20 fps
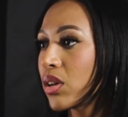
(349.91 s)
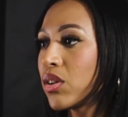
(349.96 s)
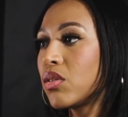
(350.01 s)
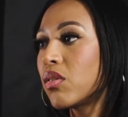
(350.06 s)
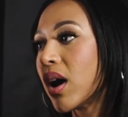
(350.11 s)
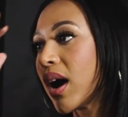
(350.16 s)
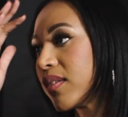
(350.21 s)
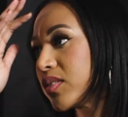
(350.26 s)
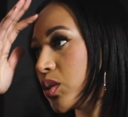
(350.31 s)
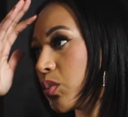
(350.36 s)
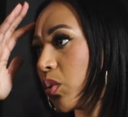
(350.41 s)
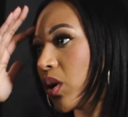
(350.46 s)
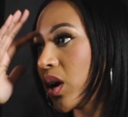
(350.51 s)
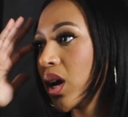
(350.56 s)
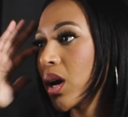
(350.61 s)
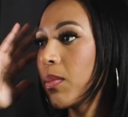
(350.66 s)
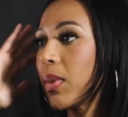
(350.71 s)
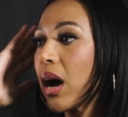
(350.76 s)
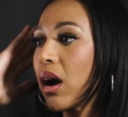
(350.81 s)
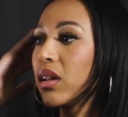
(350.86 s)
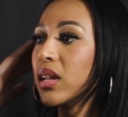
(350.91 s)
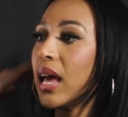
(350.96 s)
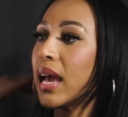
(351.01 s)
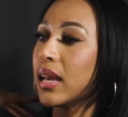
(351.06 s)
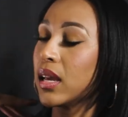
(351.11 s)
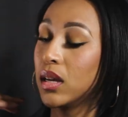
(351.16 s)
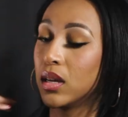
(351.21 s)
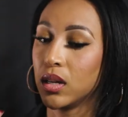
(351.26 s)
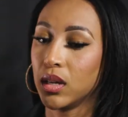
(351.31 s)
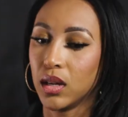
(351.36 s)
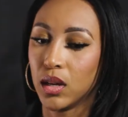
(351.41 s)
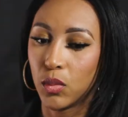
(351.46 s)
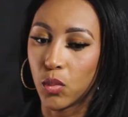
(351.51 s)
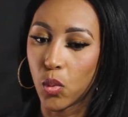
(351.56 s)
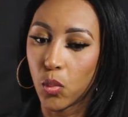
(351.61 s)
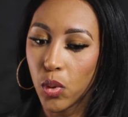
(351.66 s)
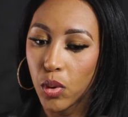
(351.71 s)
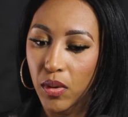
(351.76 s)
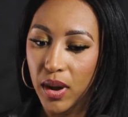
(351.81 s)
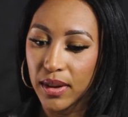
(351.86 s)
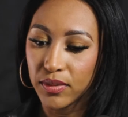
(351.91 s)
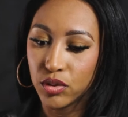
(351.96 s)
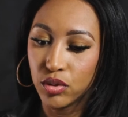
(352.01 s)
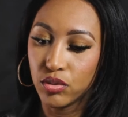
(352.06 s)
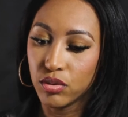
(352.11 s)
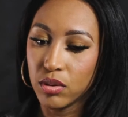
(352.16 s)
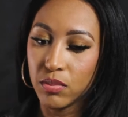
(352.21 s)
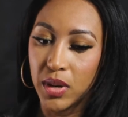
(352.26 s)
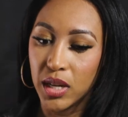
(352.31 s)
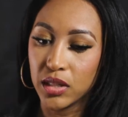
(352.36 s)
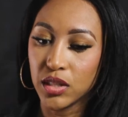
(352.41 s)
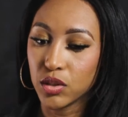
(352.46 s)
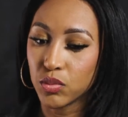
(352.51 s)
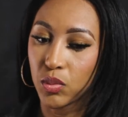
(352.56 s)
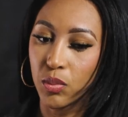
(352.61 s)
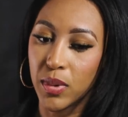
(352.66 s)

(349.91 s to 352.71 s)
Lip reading: So you don't have to worry about like, well, what do I have to do to make this